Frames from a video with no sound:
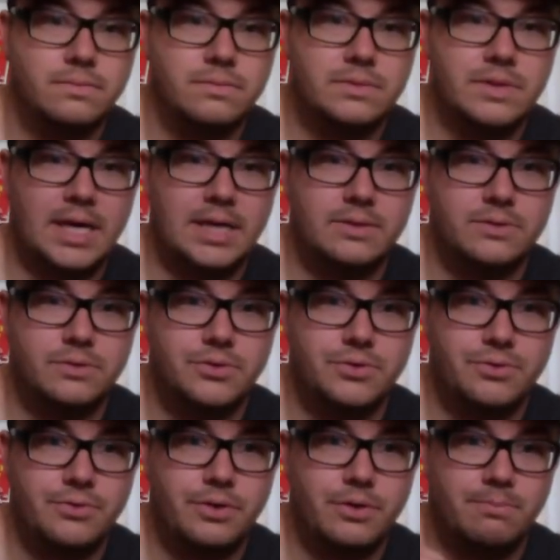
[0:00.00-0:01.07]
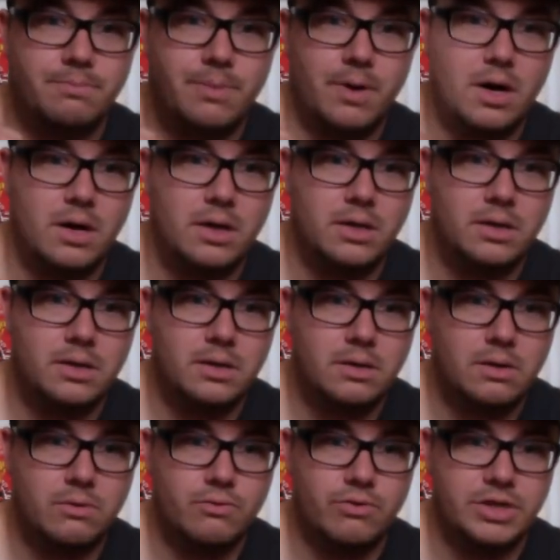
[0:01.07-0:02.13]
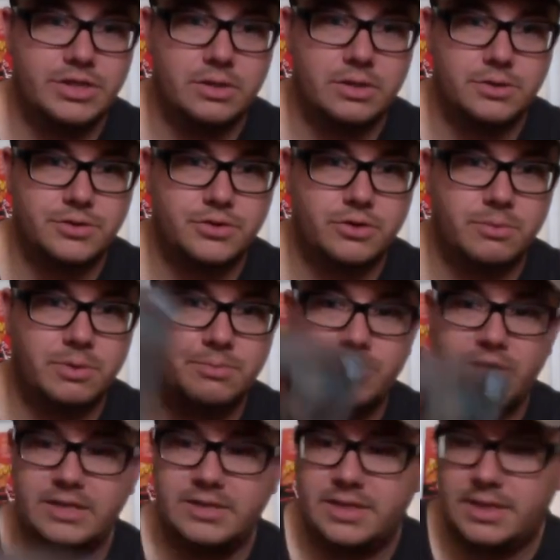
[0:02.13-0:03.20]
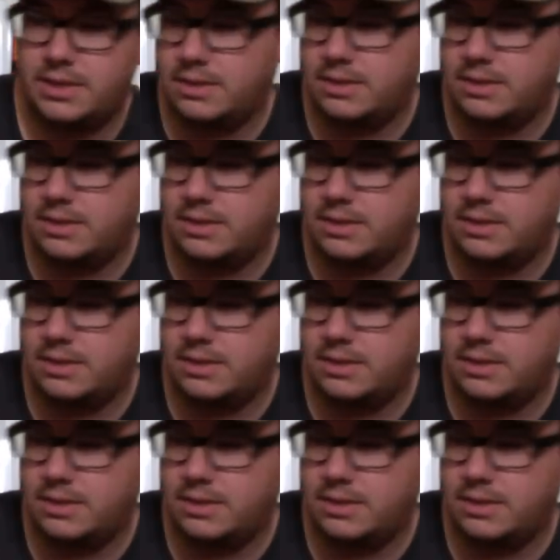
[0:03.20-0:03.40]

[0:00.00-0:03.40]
Dinosaur Jr., Bug, original German pressing.